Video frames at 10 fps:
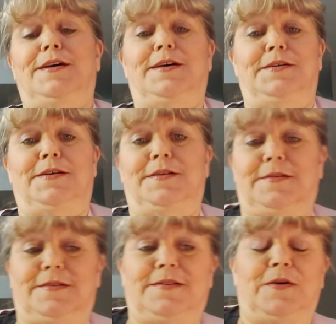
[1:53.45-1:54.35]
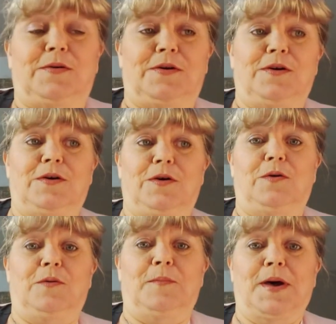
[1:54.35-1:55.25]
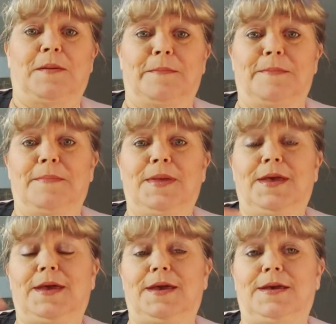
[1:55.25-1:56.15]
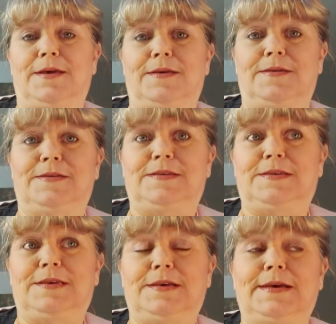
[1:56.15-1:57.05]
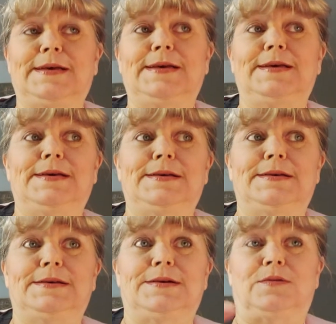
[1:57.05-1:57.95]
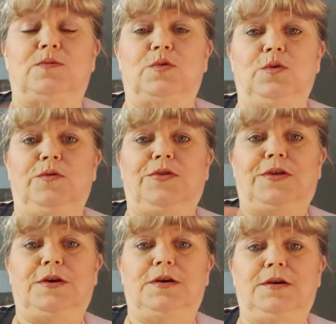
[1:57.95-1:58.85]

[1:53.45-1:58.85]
And her mom is Ruth,